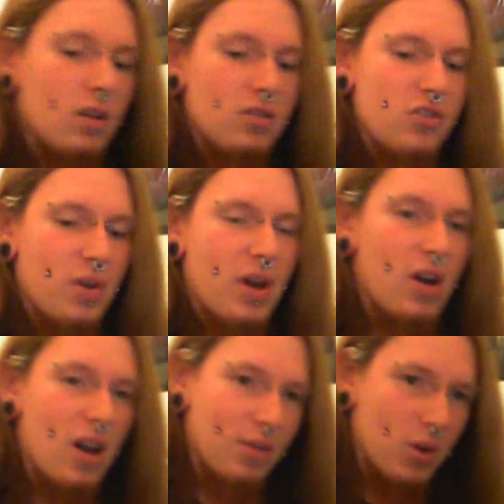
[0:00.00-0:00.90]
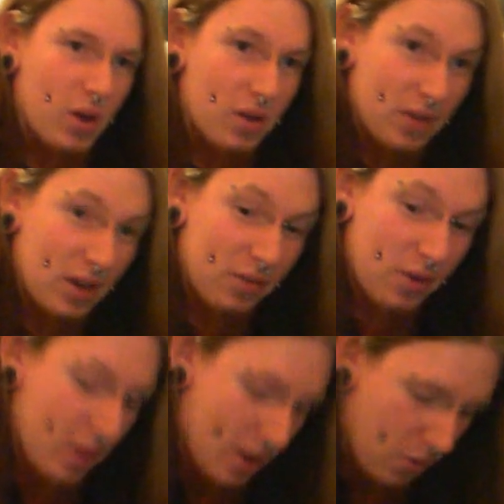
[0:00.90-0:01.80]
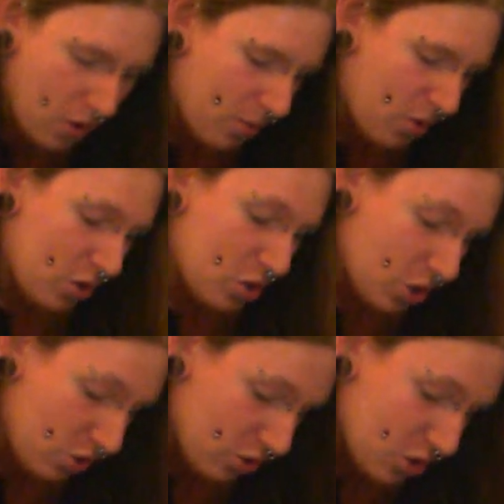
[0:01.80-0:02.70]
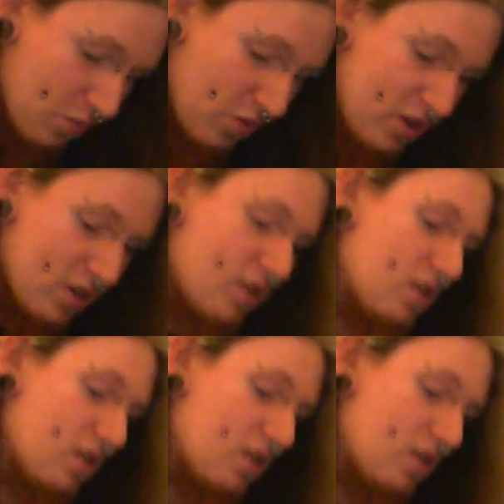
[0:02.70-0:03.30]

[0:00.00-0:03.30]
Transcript: So yeah, I'll have a quick flick through that while I'm on the John or something.